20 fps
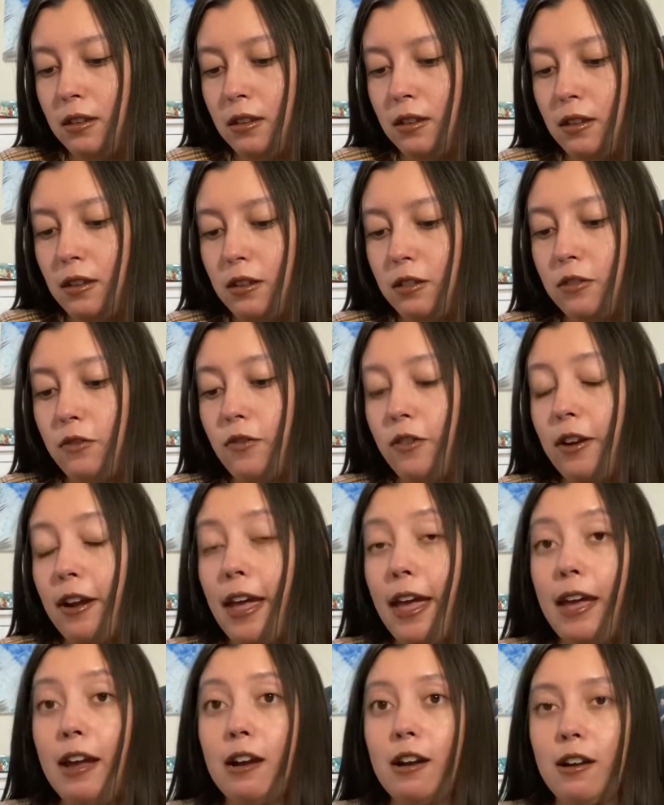It's for
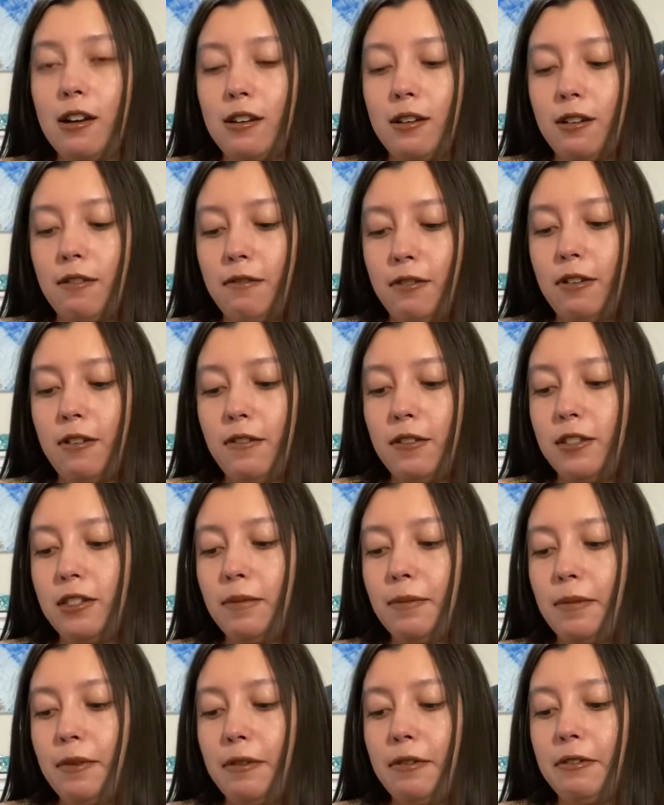hair. I wonder
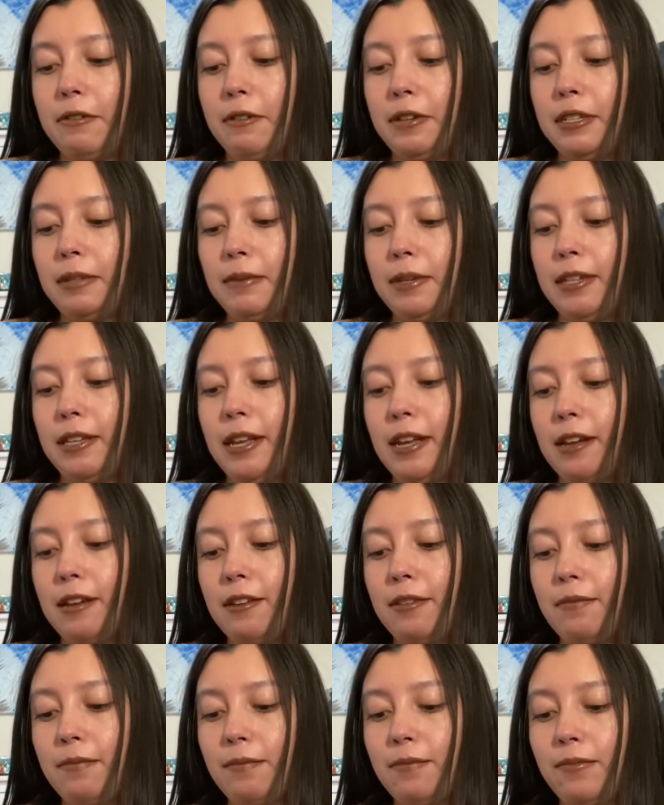what it smells like.
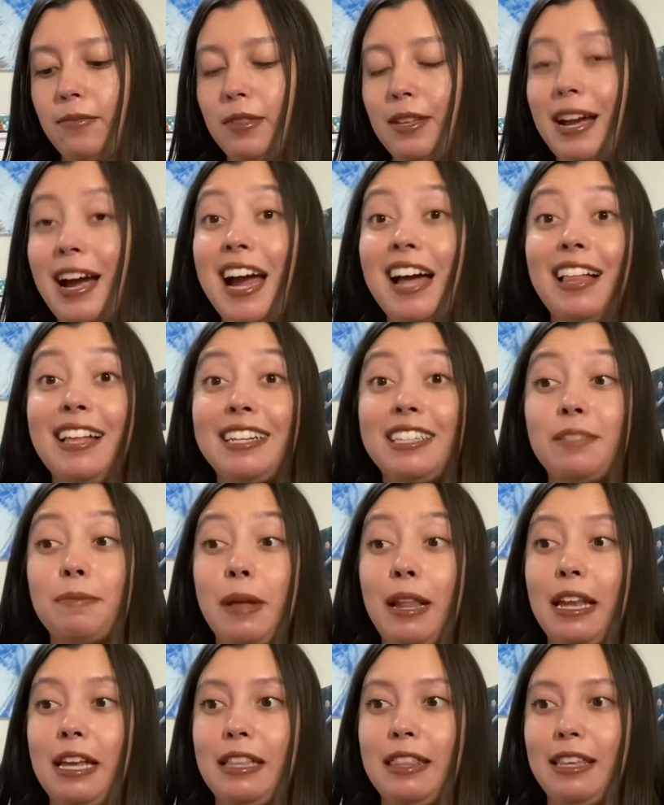I like
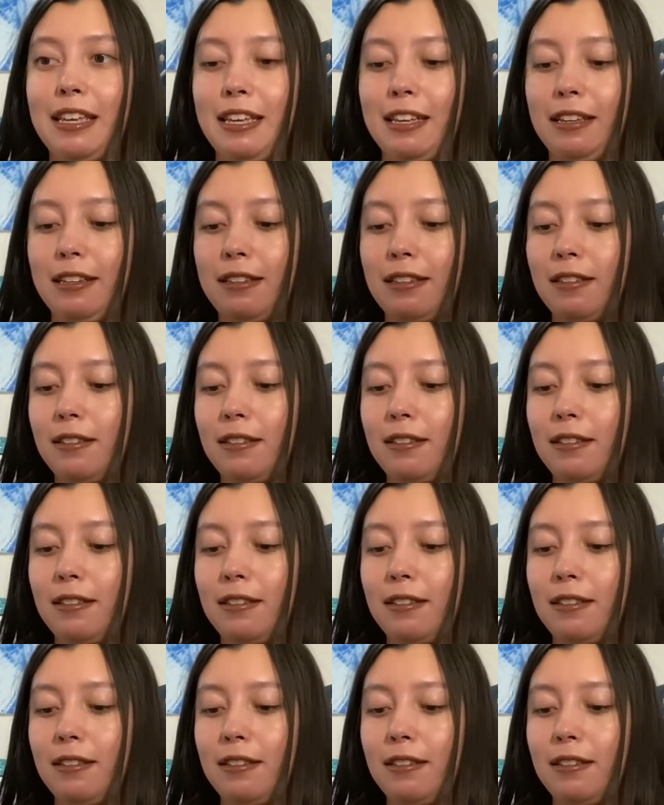smelling things.